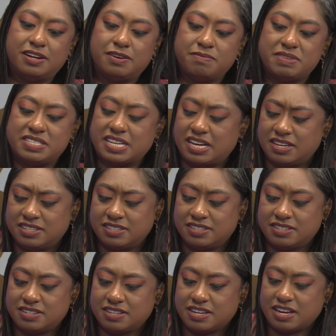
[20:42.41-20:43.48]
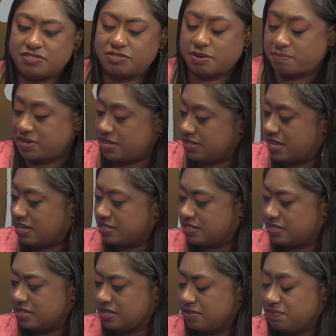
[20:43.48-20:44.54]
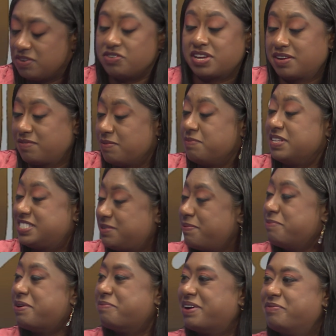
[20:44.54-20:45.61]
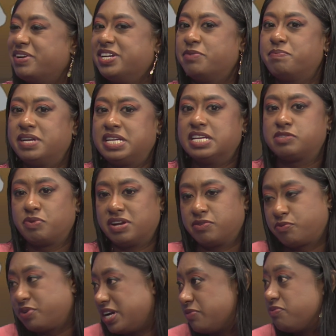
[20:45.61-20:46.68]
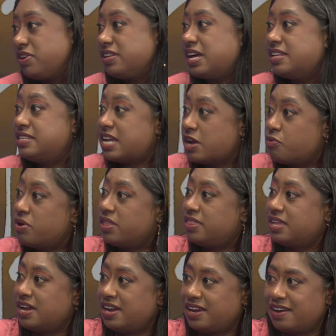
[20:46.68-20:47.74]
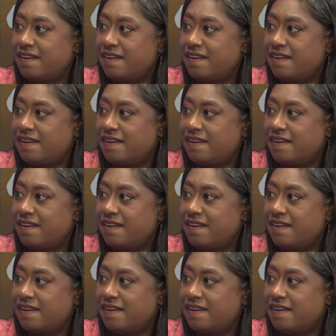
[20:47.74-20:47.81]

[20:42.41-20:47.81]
Miss Anna, I can't remember her last name. Okay, it's slipping my mind right now. But yes, we are grateful that they were there.